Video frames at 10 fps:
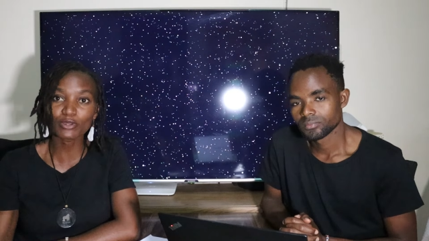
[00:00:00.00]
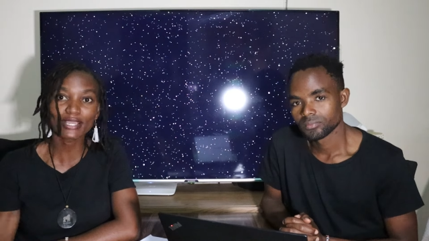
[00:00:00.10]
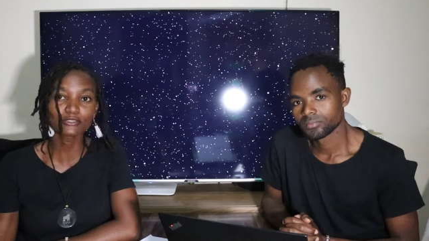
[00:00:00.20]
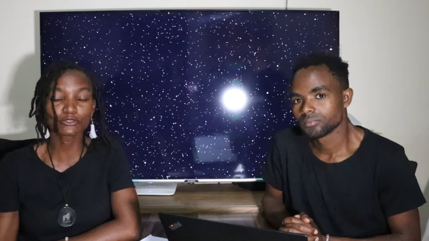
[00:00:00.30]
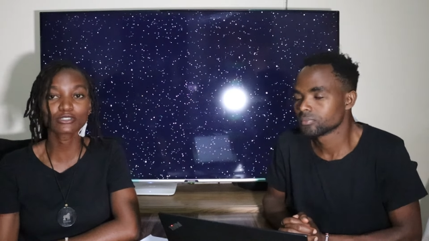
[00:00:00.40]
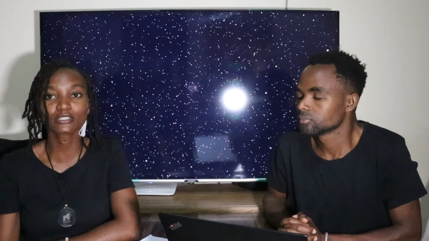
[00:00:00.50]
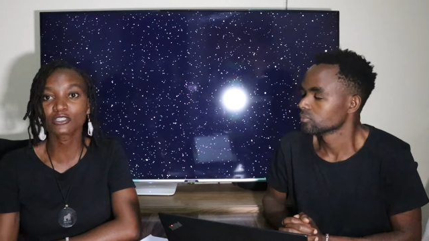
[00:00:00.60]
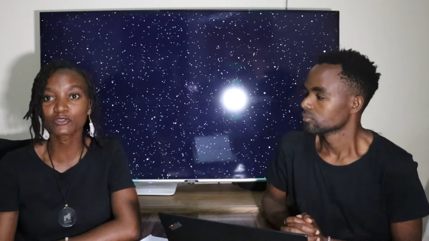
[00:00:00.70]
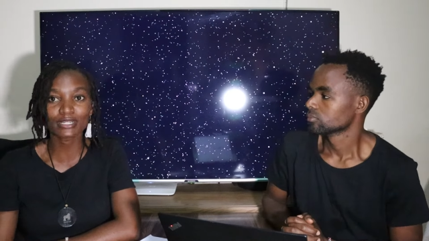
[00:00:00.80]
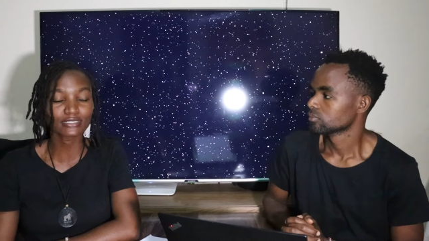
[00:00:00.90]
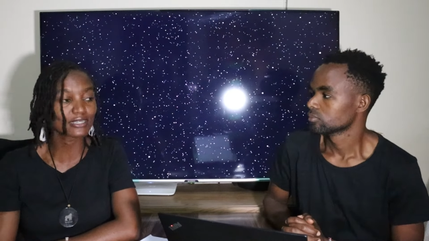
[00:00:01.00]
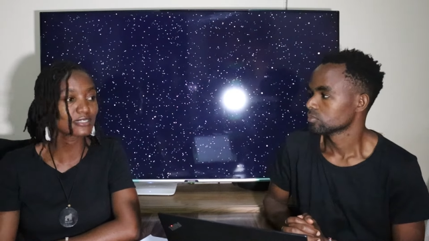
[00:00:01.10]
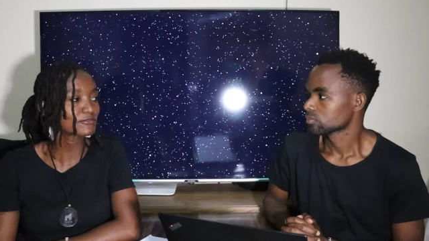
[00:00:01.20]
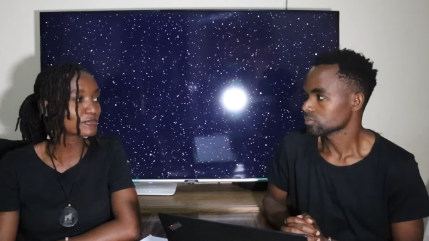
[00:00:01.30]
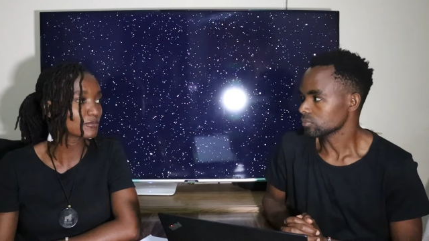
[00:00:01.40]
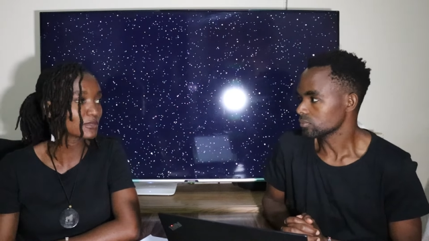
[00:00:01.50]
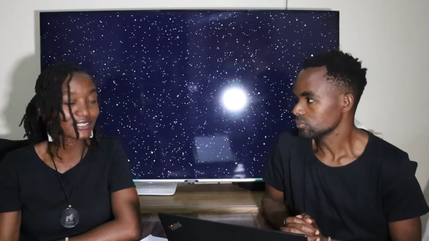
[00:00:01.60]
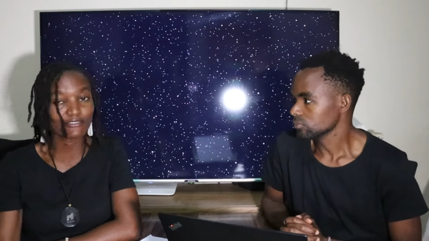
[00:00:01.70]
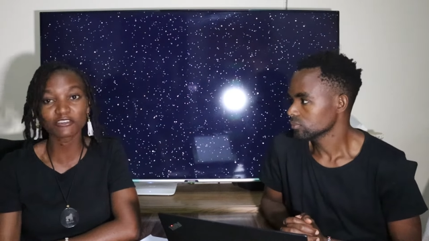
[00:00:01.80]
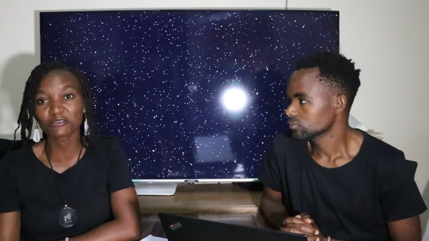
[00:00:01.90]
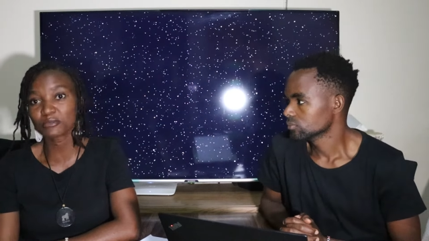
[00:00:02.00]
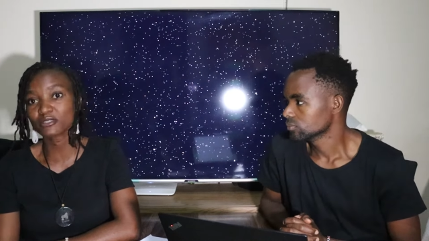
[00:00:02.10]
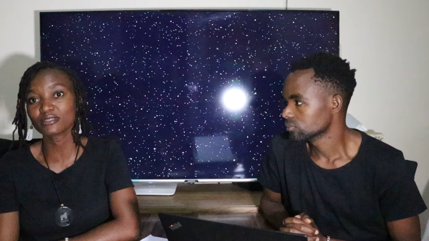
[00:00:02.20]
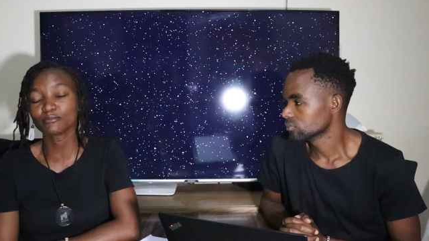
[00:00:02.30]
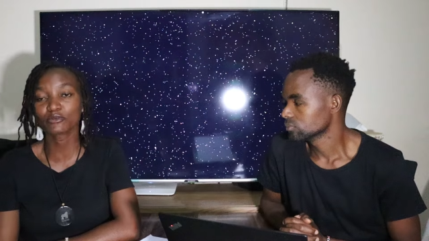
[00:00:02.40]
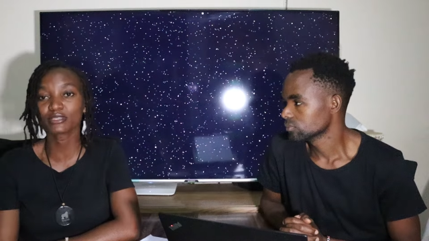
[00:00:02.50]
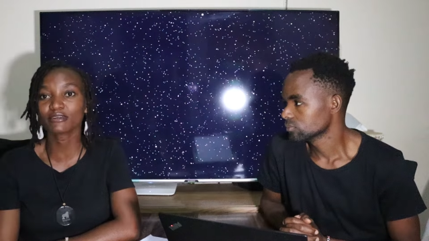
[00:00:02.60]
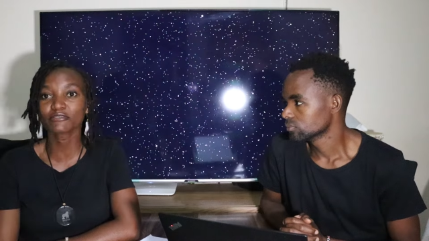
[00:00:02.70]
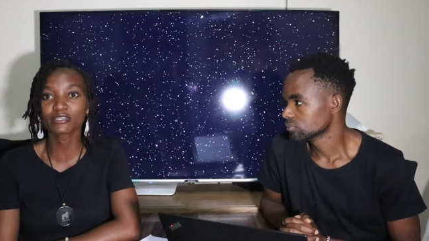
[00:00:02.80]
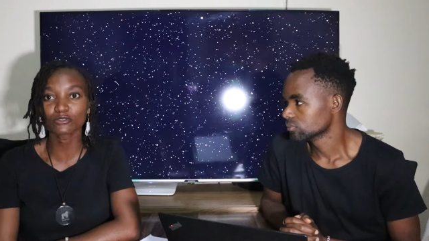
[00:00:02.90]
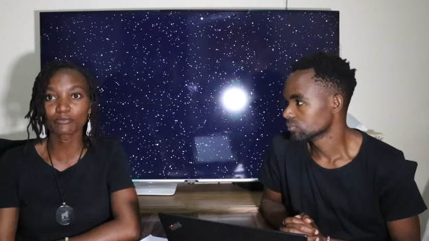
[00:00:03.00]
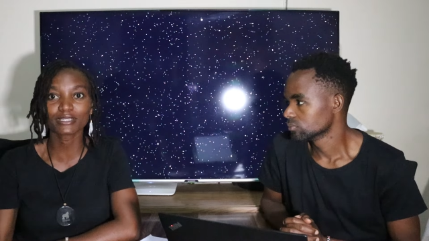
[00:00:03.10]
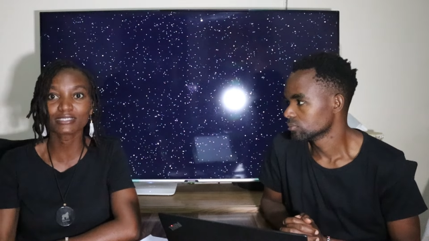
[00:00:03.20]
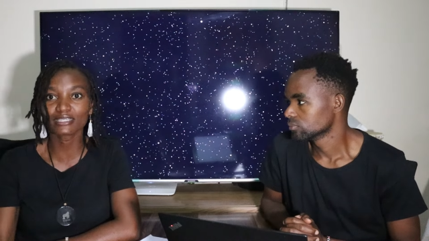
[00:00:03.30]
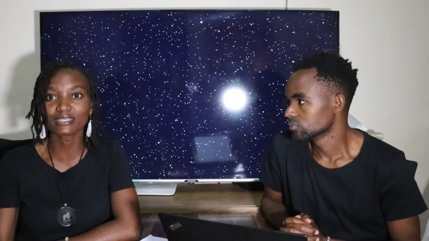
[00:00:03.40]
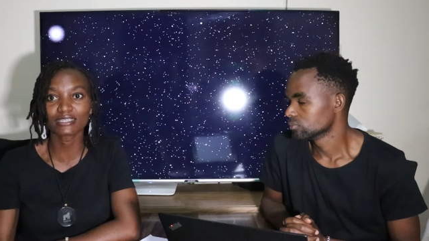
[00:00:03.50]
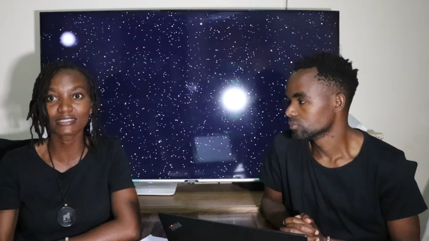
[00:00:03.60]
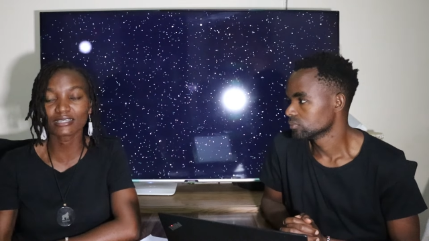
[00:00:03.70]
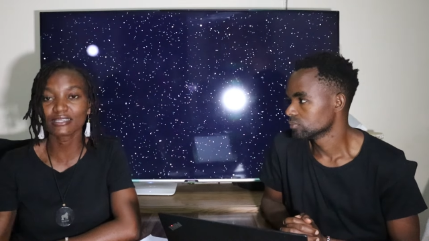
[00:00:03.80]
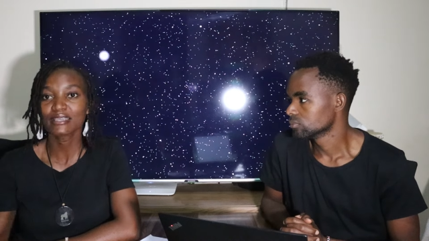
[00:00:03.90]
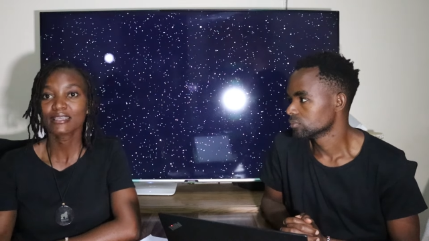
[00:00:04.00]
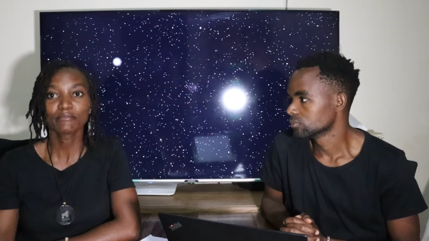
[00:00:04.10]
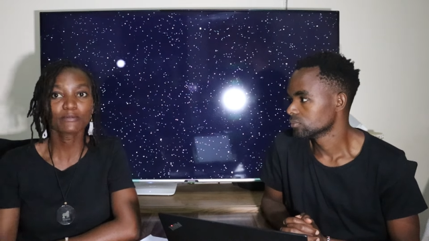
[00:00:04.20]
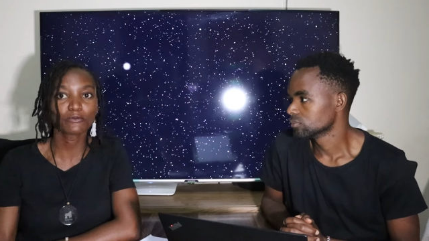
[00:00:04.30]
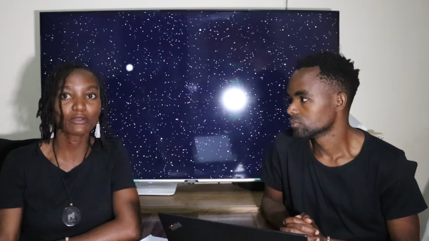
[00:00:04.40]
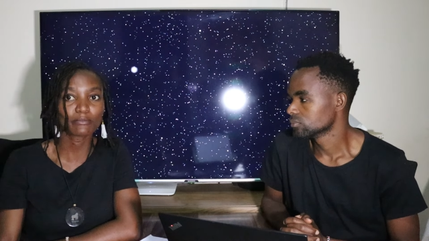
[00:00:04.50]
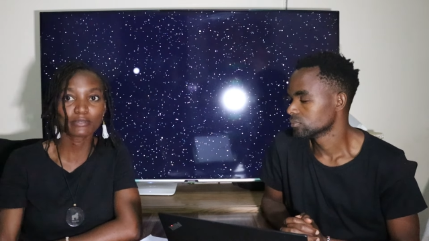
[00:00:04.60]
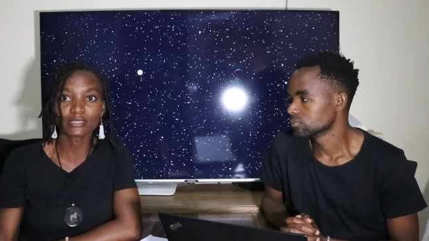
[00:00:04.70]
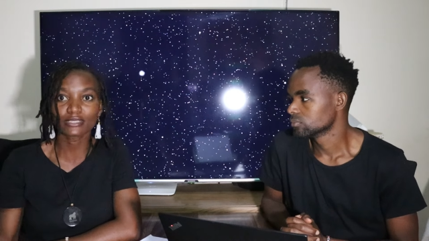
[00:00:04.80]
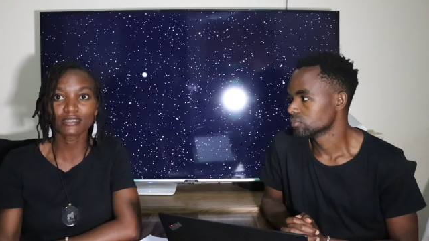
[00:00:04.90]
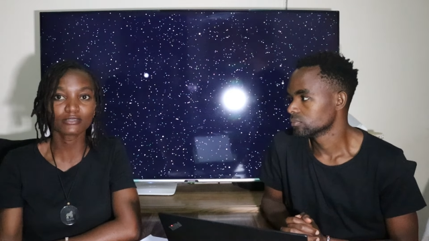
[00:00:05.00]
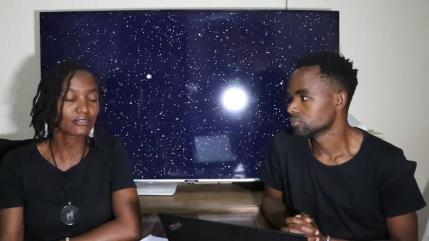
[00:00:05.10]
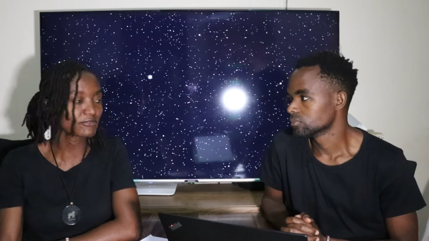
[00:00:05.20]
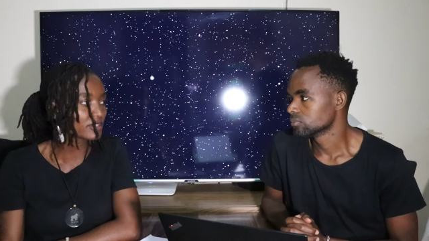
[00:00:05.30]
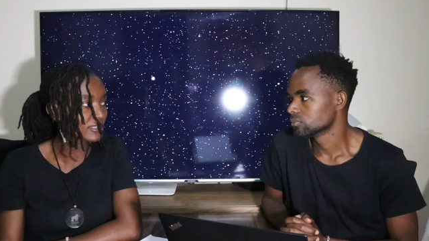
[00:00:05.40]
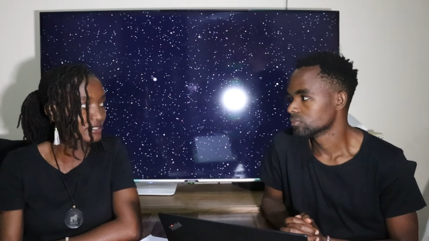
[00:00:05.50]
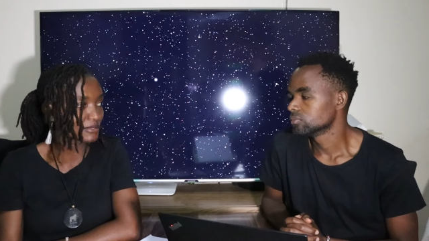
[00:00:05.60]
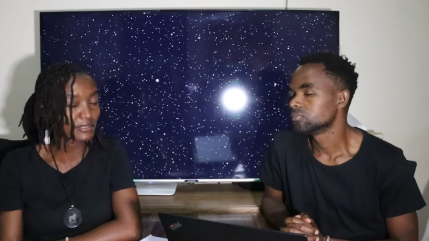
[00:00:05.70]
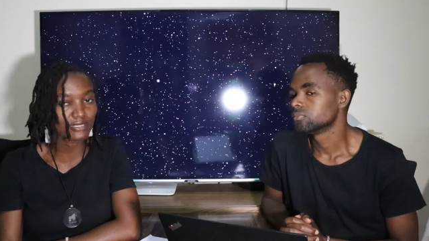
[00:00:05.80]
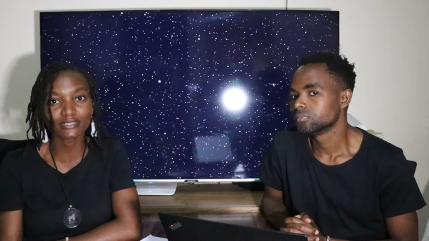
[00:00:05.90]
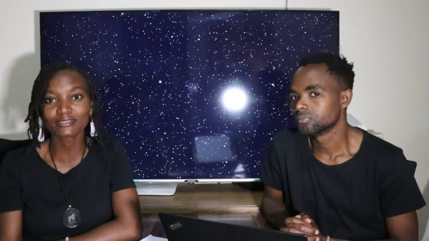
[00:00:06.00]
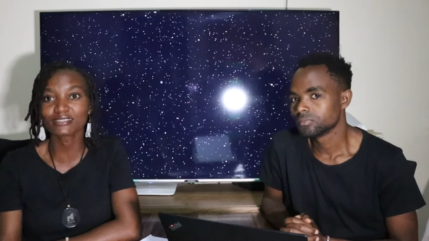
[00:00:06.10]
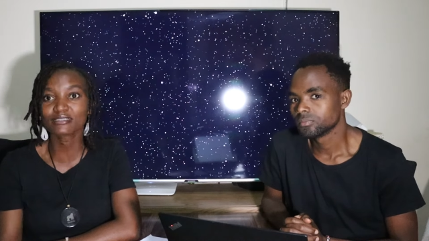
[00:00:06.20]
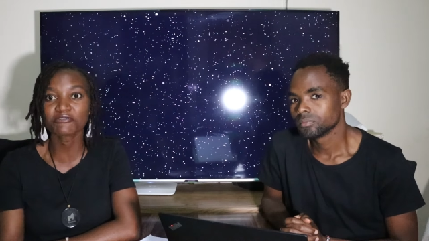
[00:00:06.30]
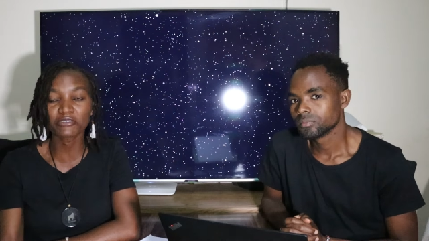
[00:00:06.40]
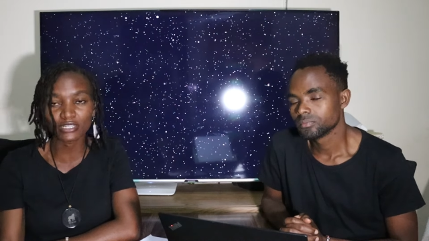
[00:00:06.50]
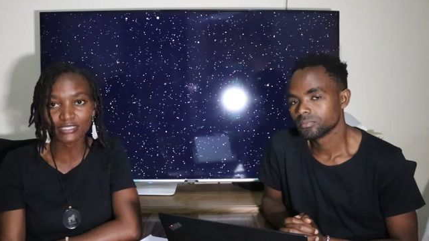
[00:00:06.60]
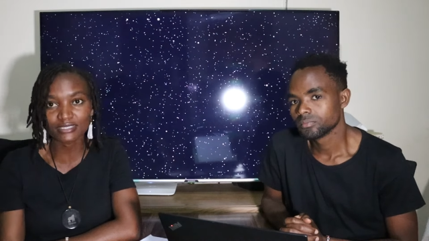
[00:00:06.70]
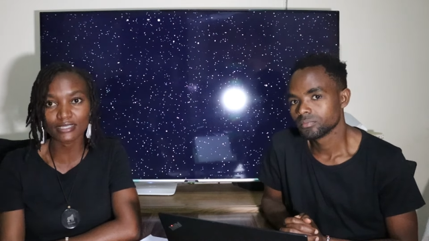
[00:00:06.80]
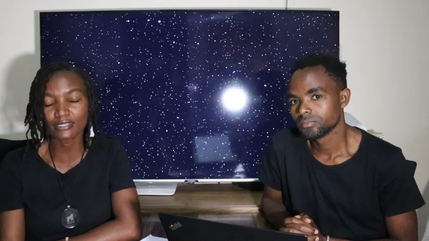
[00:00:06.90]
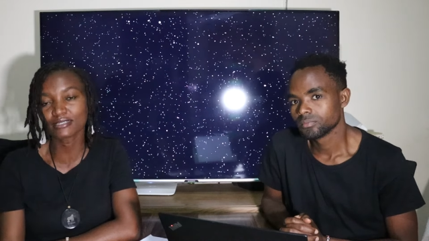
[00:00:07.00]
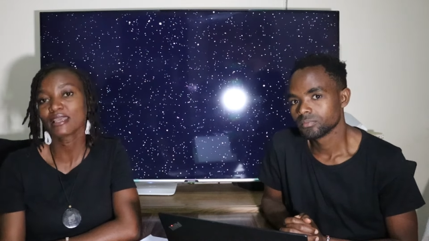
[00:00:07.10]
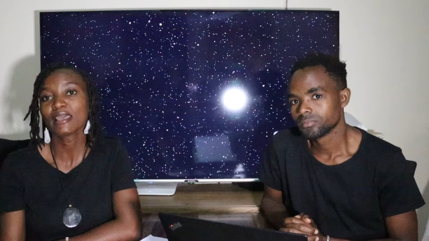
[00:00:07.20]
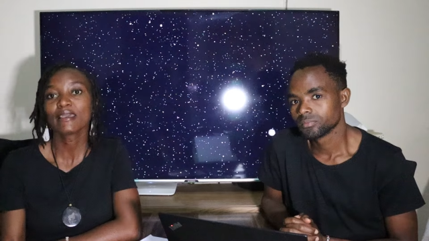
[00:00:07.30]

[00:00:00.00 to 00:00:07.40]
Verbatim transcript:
Speaker 1: tried to distract us from the development in Burkina Faso by telling us that people are being killed, civilians are being killed, it's a failed state.